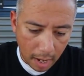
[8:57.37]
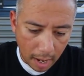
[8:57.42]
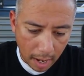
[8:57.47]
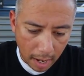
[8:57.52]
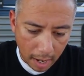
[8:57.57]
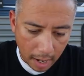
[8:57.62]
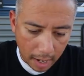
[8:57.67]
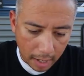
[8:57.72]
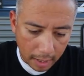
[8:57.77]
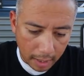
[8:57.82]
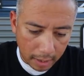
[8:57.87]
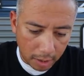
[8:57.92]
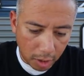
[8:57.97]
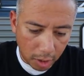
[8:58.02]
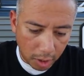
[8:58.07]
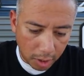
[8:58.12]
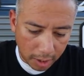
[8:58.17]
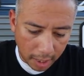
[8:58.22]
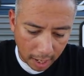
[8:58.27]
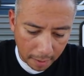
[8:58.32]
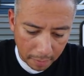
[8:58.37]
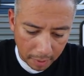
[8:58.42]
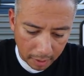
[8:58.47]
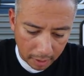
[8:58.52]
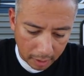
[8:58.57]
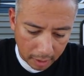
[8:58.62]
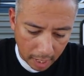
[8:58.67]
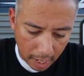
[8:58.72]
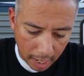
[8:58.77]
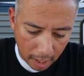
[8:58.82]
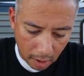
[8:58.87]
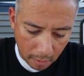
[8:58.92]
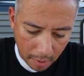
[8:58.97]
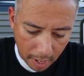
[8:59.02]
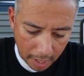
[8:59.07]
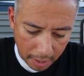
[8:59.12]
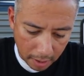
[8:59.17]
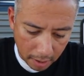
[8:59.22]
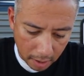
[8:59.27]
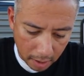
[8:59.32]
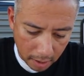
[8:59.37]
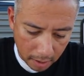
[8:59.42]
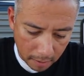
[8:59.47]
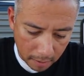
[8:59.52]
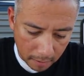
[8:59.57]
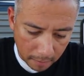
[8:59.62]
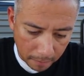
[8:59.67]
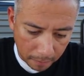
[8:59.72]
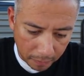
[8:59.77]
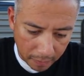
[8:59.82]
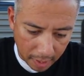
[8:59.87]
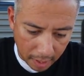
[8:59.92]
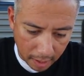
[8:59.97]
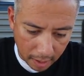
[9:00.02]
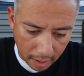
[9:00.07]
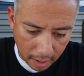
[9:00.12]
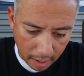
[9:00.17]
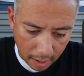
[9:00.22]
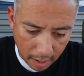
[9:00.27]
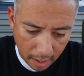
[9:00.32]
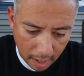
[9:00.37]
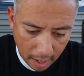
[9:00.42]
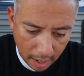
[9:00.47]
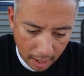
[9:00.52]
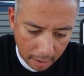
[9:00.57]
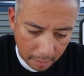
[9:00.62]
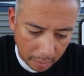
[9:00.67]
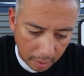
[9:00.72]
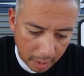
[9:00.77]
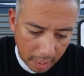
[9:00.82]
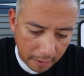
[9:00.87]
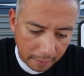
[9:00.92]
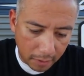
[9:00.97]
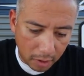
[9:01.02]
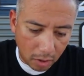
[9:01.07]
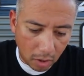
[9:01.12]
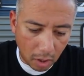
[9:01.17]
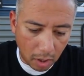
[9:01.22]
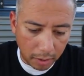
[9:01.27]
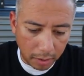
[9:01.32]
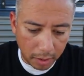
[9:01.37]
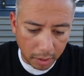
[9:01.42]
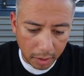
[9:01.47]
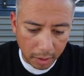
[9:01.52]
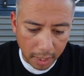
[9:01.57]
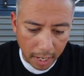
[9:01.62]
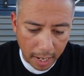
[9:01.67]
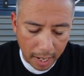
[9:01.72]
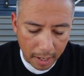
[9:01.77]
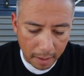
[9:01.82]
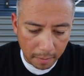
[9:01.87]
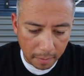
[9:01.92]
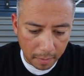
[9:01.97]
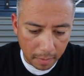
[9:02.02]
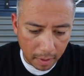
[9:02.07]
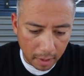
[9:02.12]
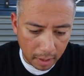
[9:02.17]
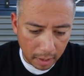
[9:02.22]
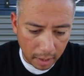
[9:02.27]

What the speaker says: and just type in TireMinder. I believe it's called the same